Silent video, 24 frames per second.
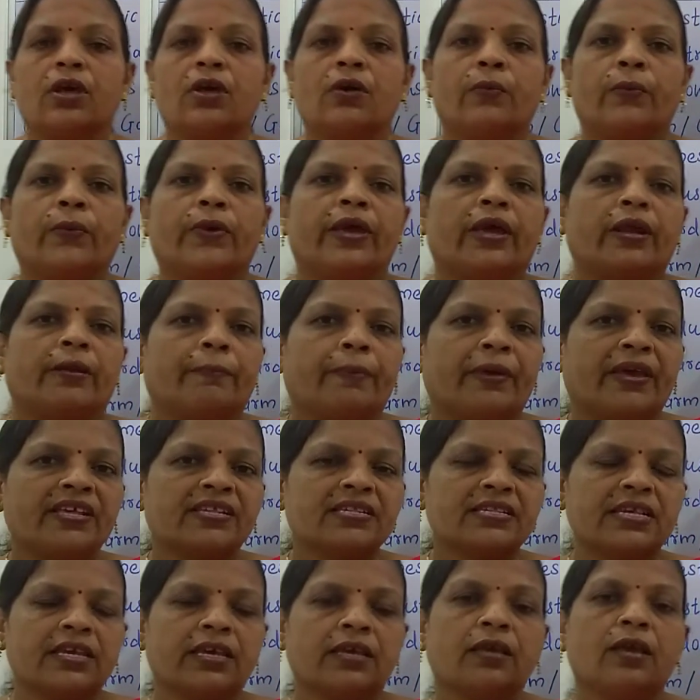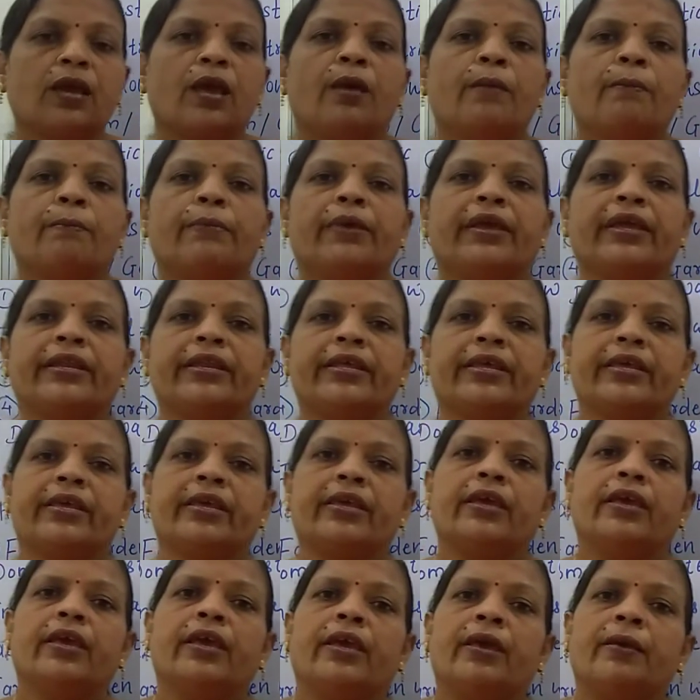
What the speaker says: we are facing many